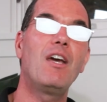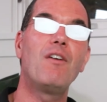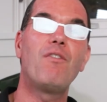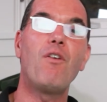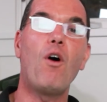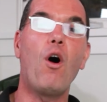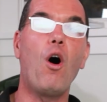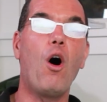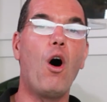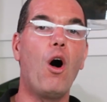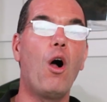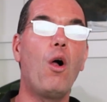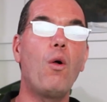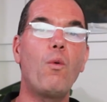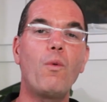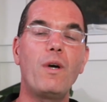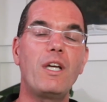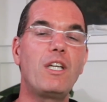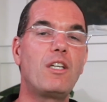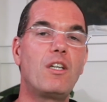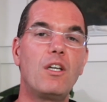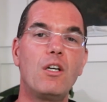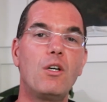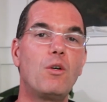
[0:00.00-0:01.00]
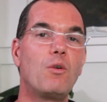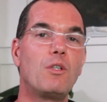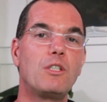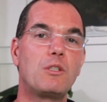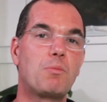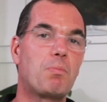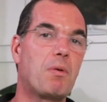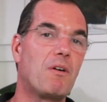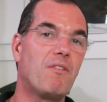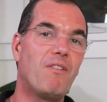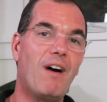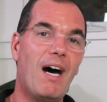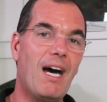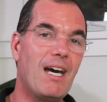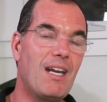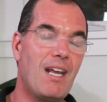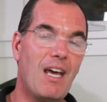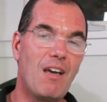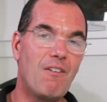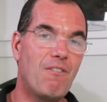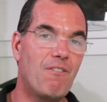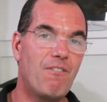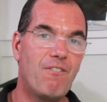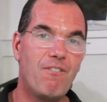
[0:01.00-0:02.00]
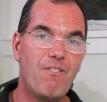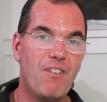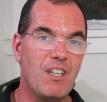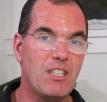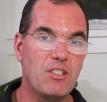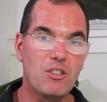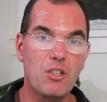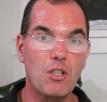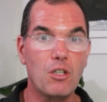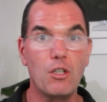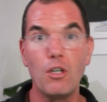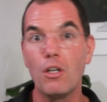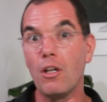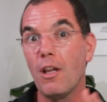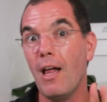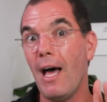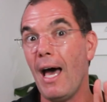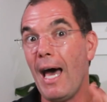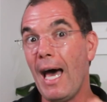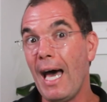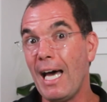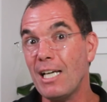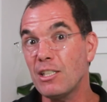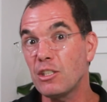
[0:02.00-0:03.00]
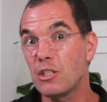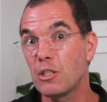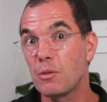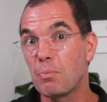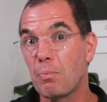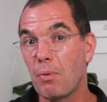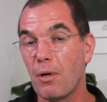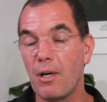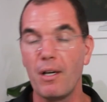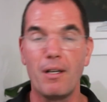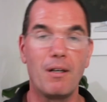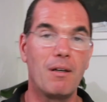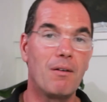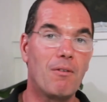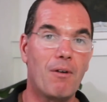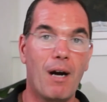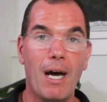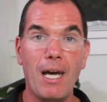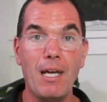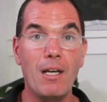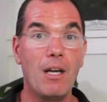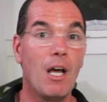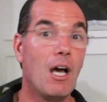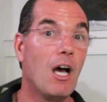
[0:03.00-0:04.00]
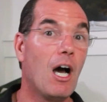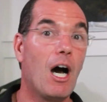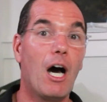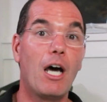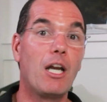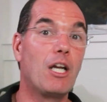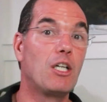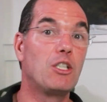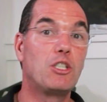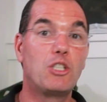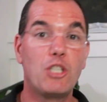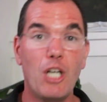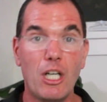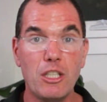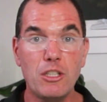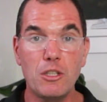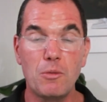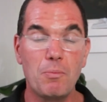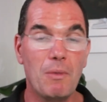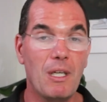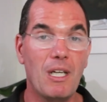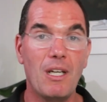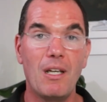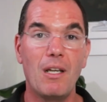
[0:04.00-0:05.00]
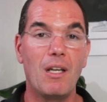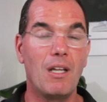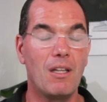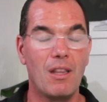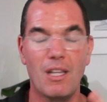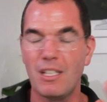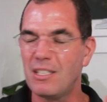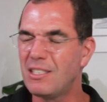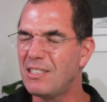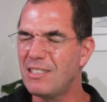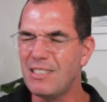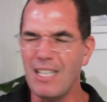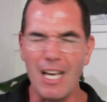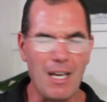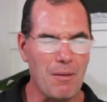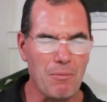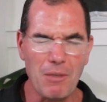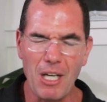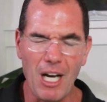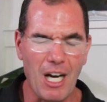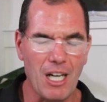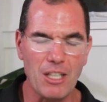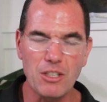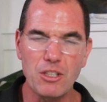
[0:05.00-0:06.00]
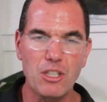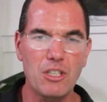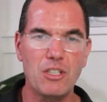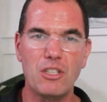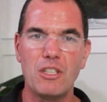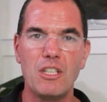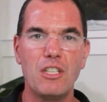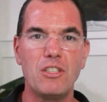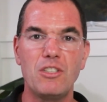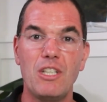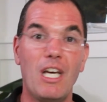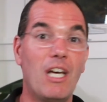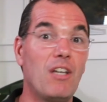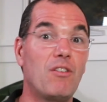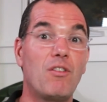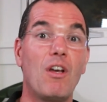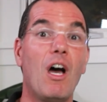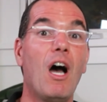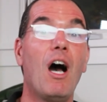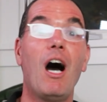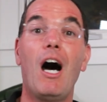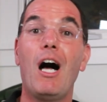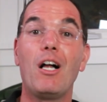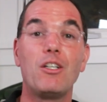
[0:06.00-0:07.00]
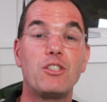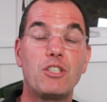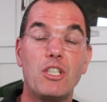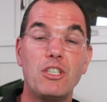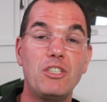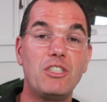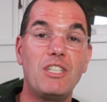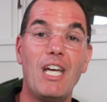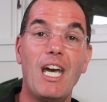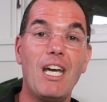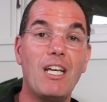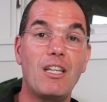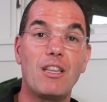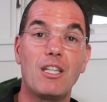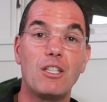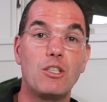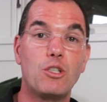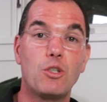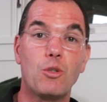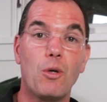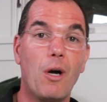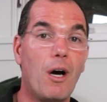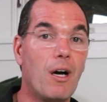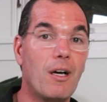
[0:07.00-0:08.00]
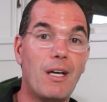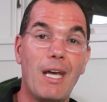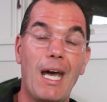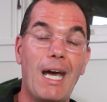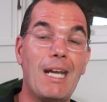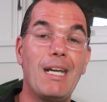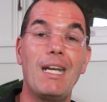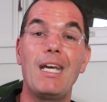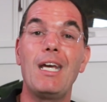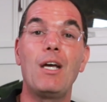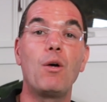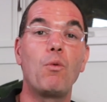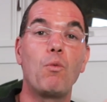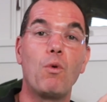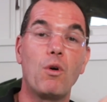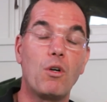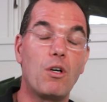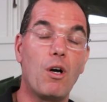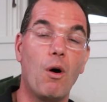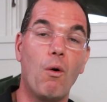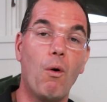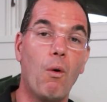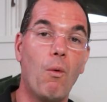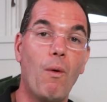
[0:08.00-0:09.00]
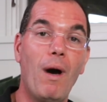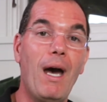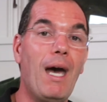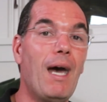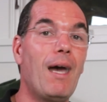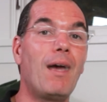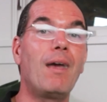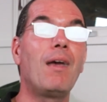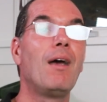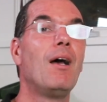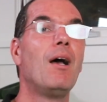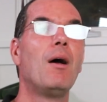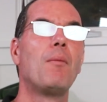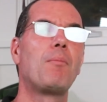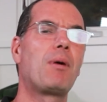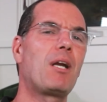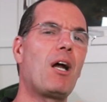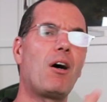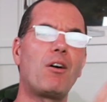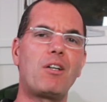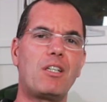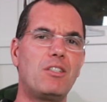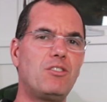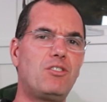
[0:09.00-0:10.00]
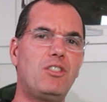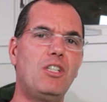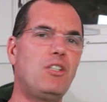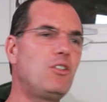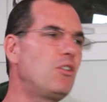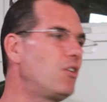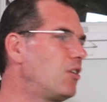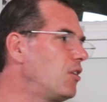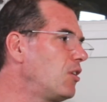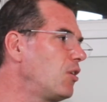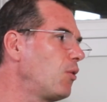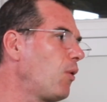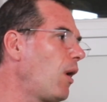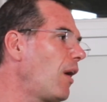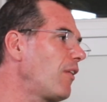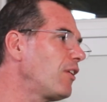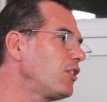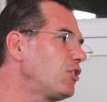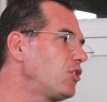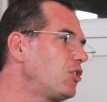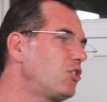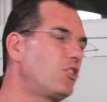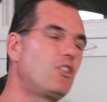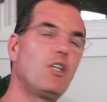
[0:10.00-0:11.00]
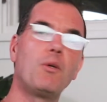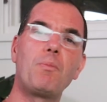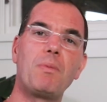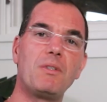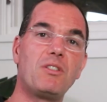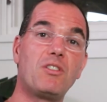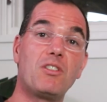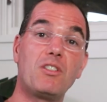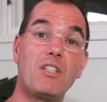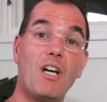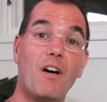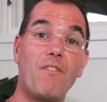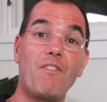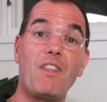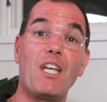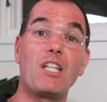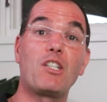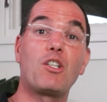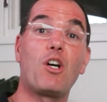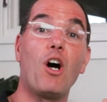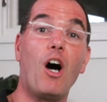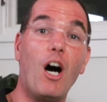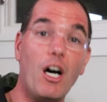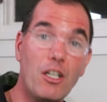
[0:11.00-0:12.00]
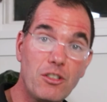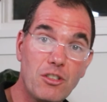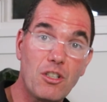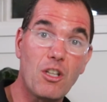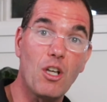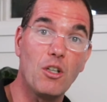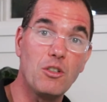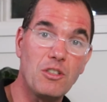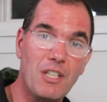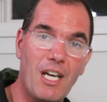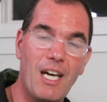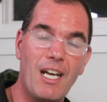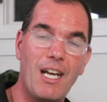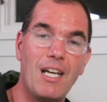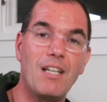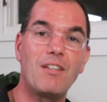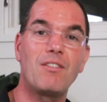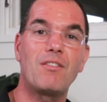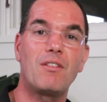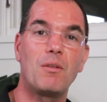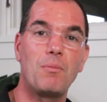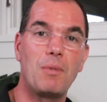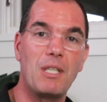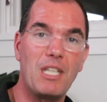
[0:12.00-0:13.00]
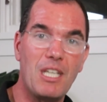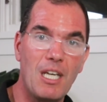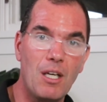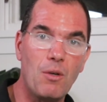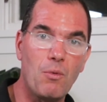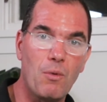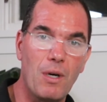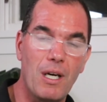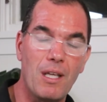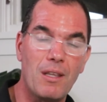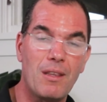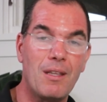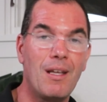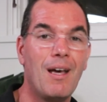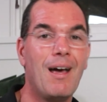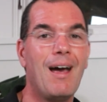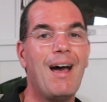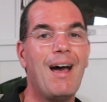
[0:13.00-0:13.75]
If all we do is provide a physical aspirin, right, an adjustment, the same consciousness as I'll just take the drug and it will go away, but I'll continue to do all the stupid stuff that caused those headaches to begin with,